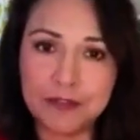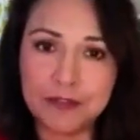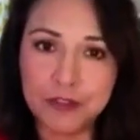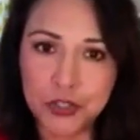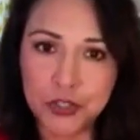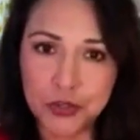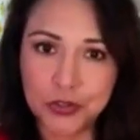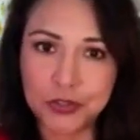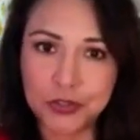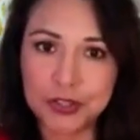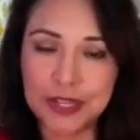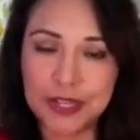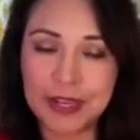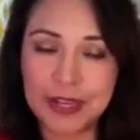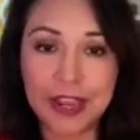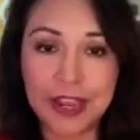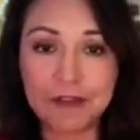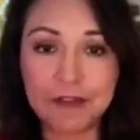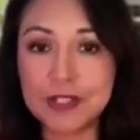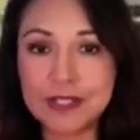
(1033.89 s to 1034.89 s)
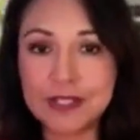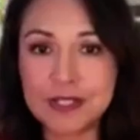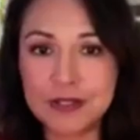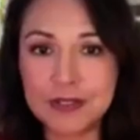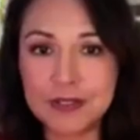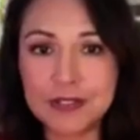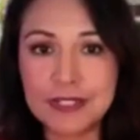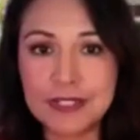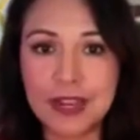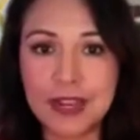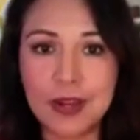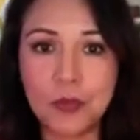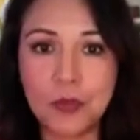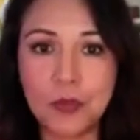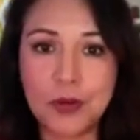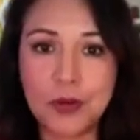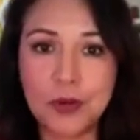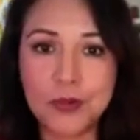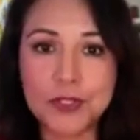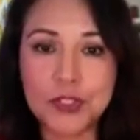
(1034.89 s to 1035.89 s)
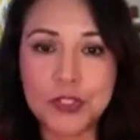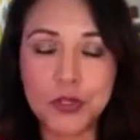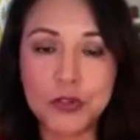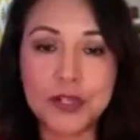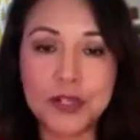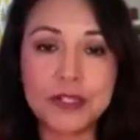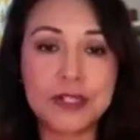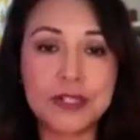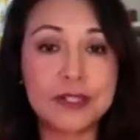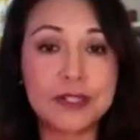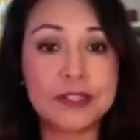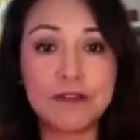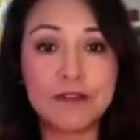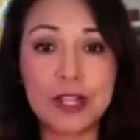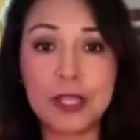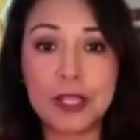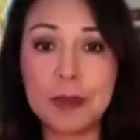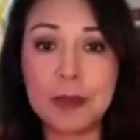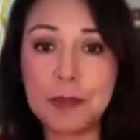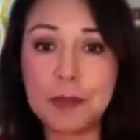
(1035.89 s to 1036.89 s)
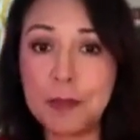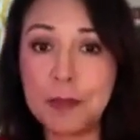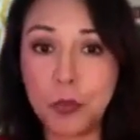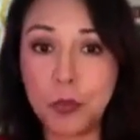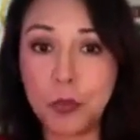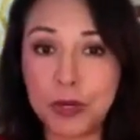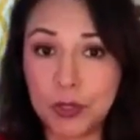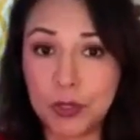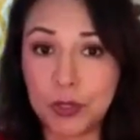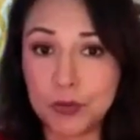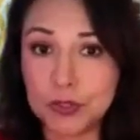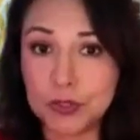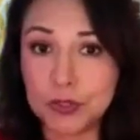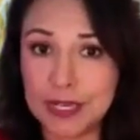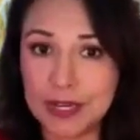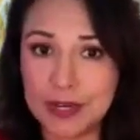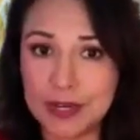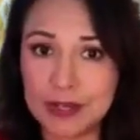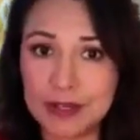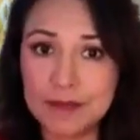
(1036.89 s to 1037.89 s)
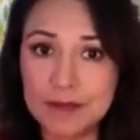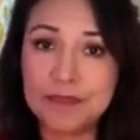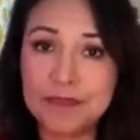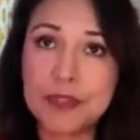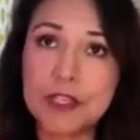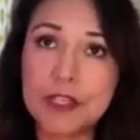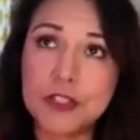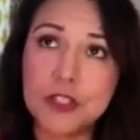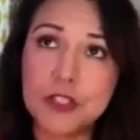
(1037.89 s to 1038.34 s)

of journaling every single day when I was learning to develop a morning routine